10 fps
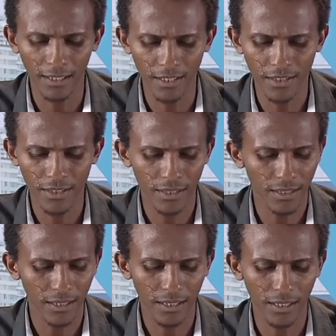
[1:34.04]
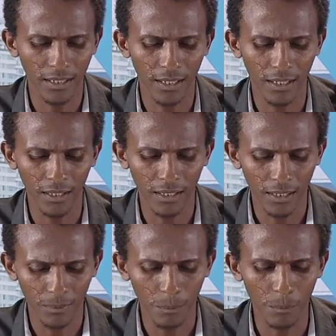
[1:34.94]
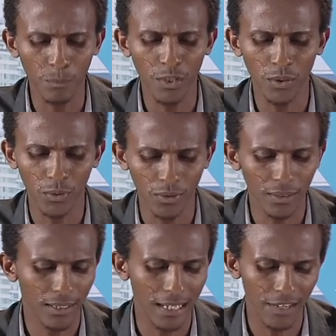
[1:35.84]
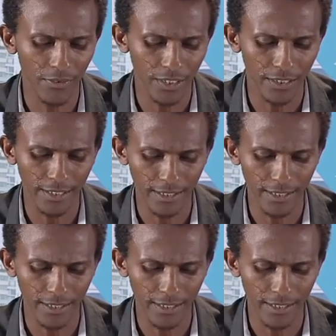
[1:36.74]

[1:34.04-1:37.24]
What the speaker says: is in between life and